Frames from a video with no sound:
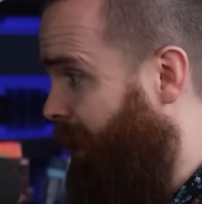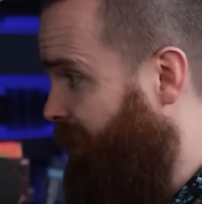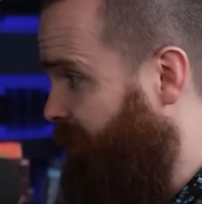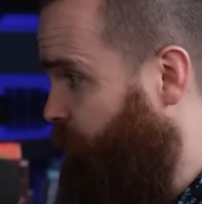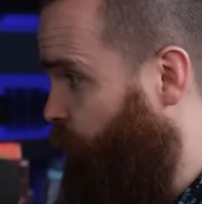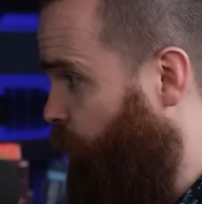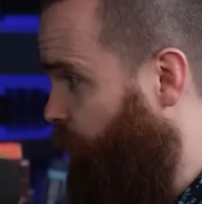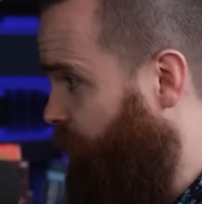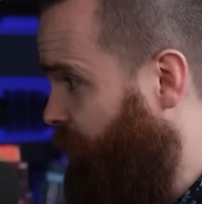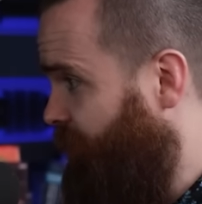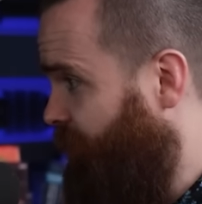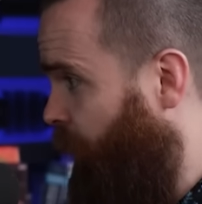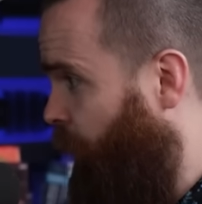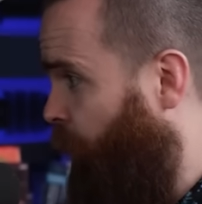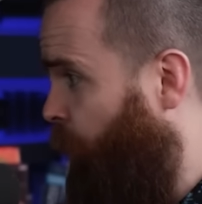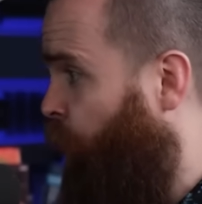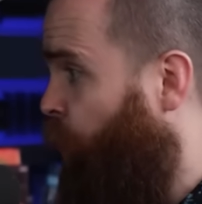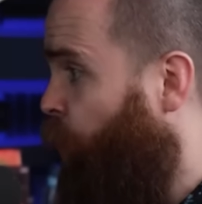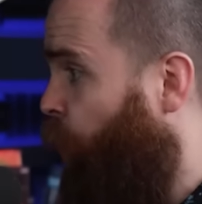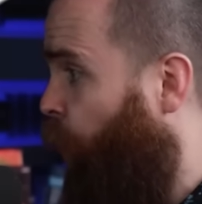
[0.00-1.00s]
passwords
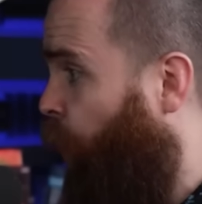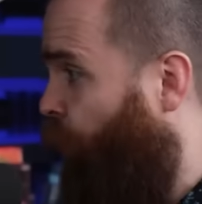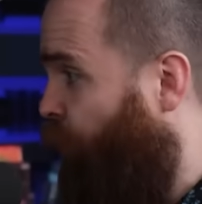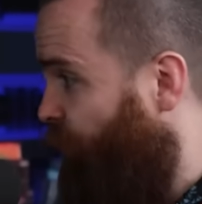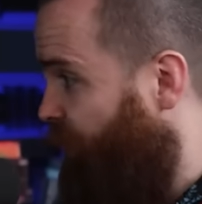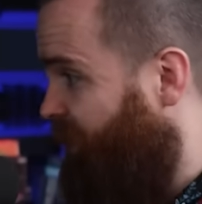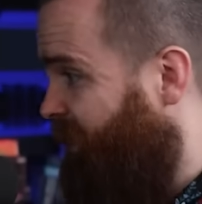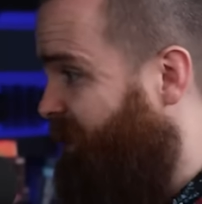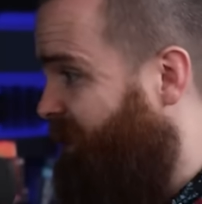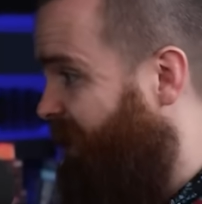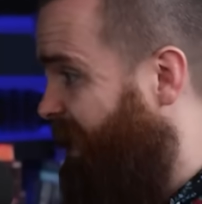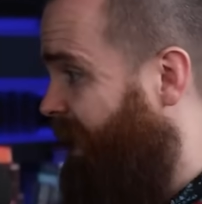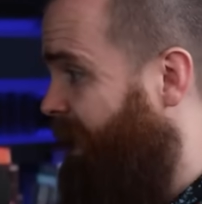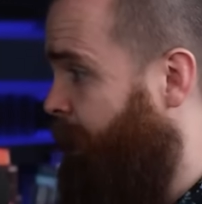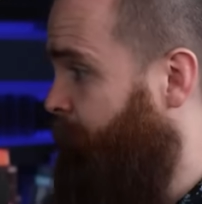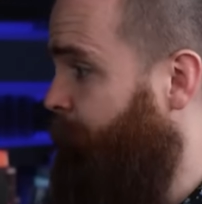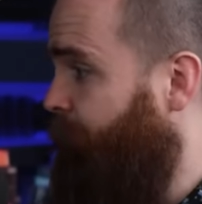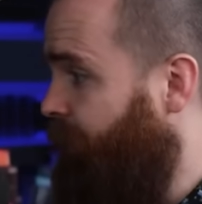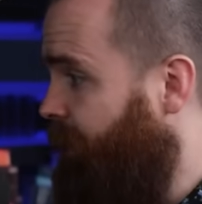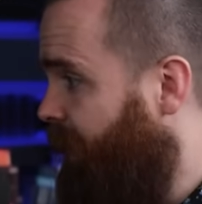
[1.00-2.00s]
all over the
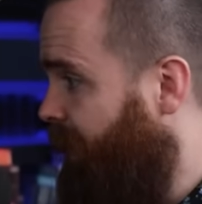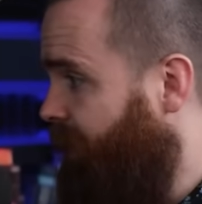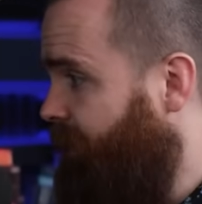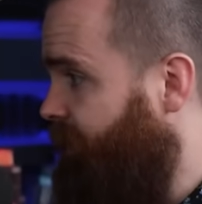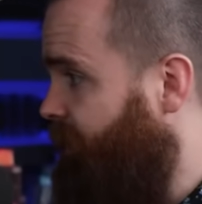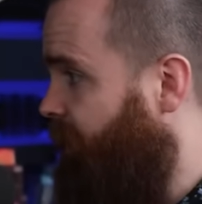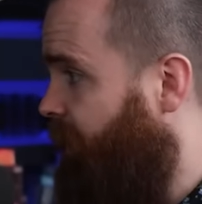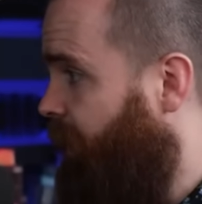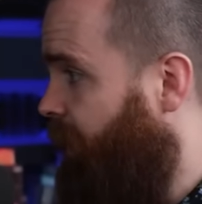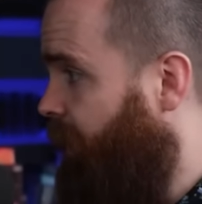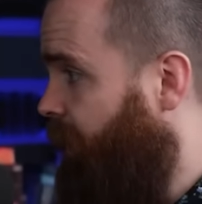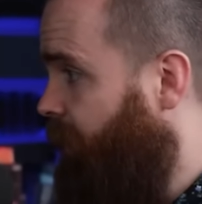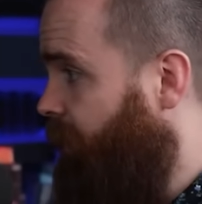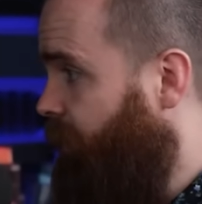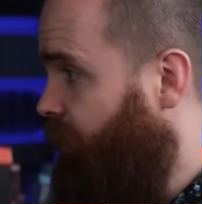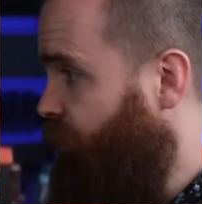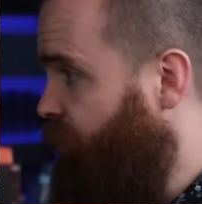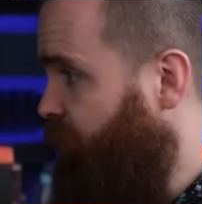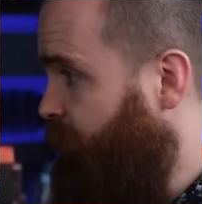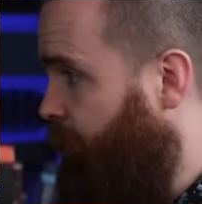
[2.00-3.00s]
stinking place
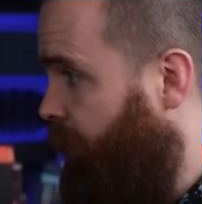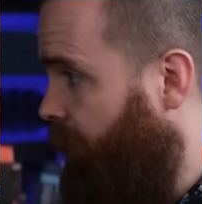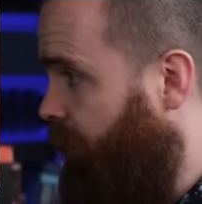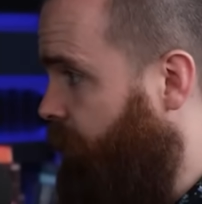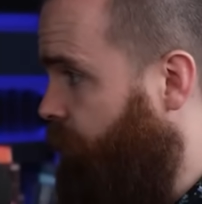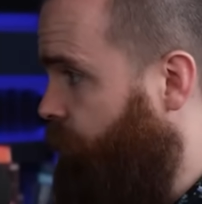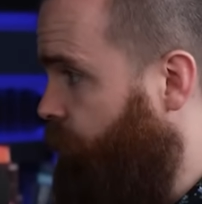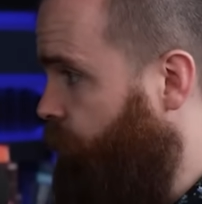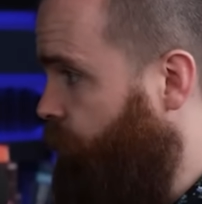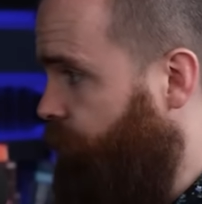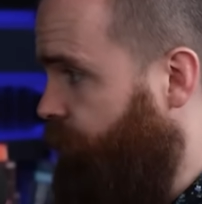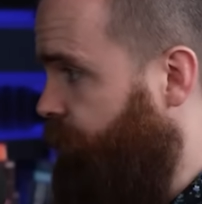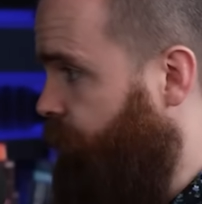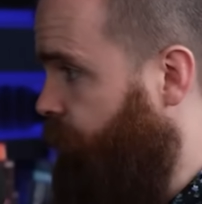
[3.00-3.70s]
just by a Google